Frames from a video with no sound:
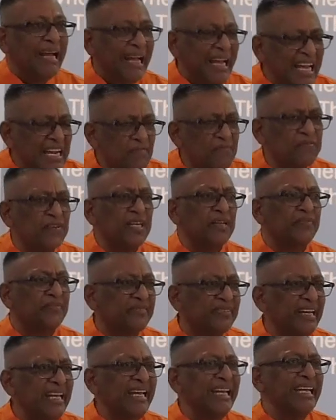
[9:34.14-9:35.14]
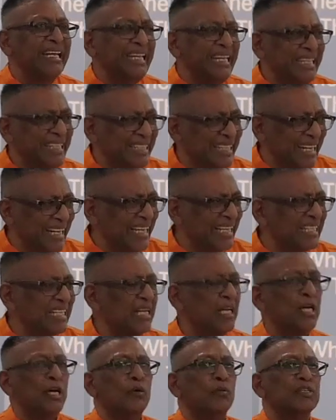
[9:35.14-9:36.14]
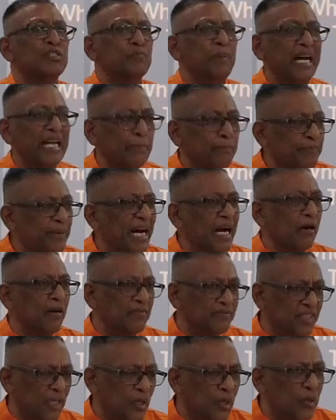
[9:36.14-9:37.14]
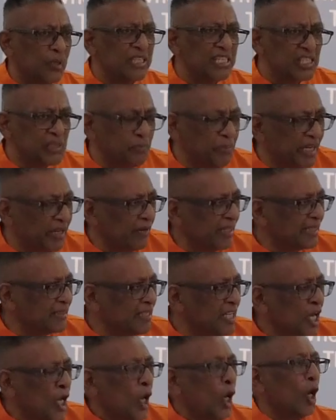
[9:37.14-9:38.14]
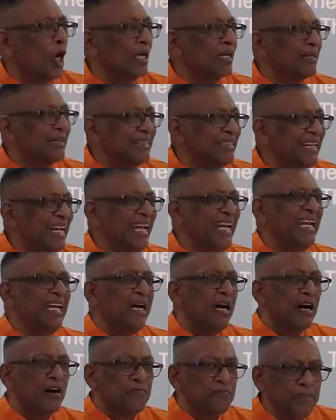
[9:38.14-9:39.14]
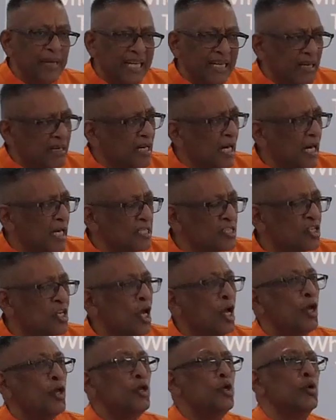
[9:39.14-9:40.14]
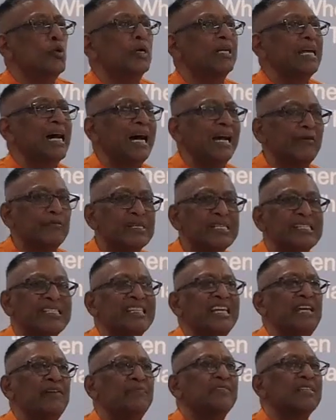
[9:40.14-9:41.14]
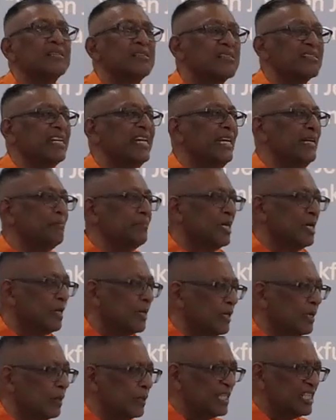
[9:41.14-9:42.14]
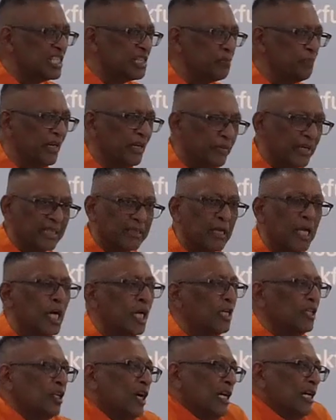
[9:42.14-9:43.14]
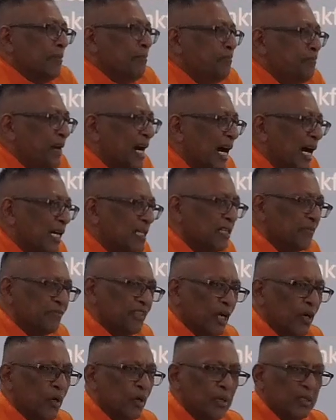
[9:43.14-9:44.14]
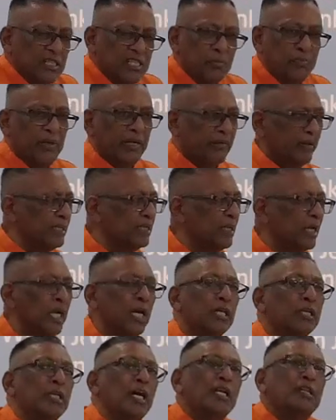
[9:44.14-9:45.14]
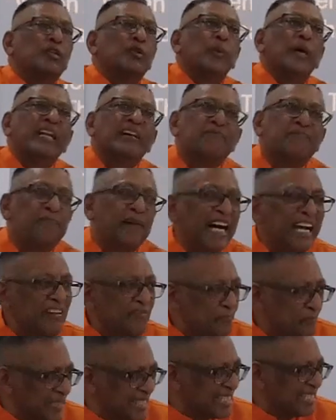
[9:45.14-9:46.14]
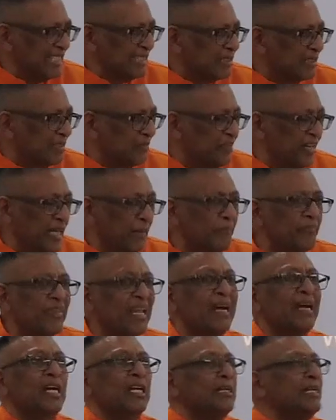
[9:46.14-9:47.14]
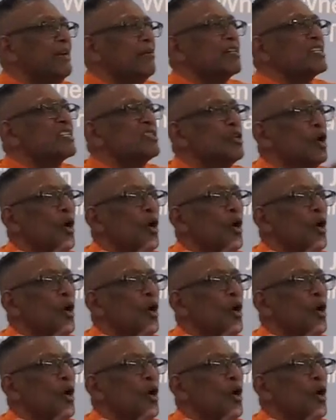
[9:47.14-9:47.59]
Everything he did was by the power of the Holy Spirit. On the day of Pentecost, you and I received the same Holy Spirit. Not a part of the Holy Spirit, not 25% of him. There's